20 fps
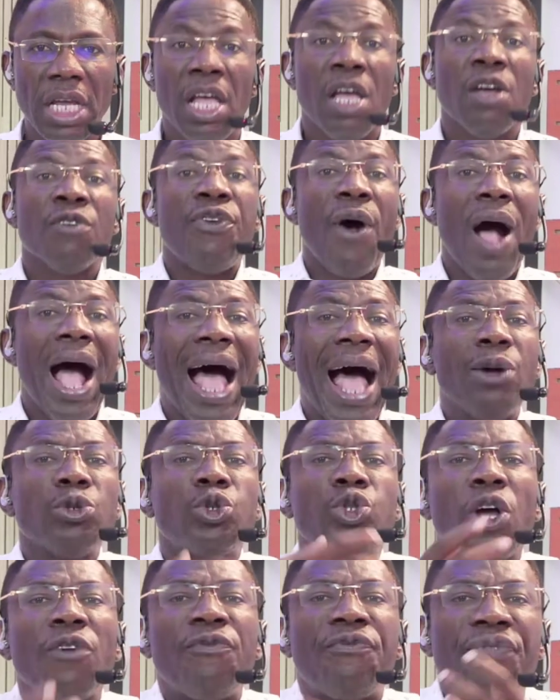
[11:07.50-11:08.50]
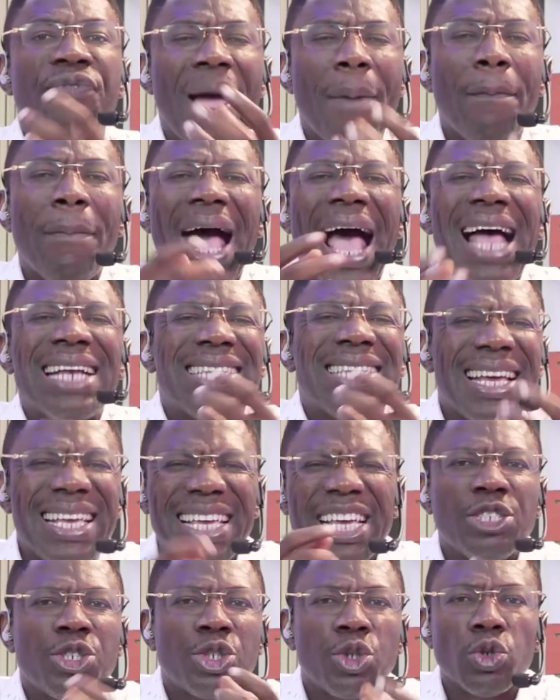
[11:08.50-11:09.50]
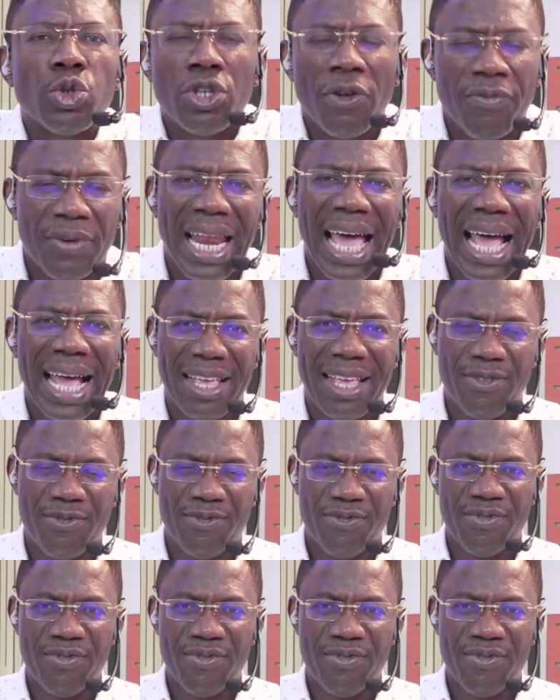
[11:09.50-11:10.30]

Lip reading: for out of them are the issues of life.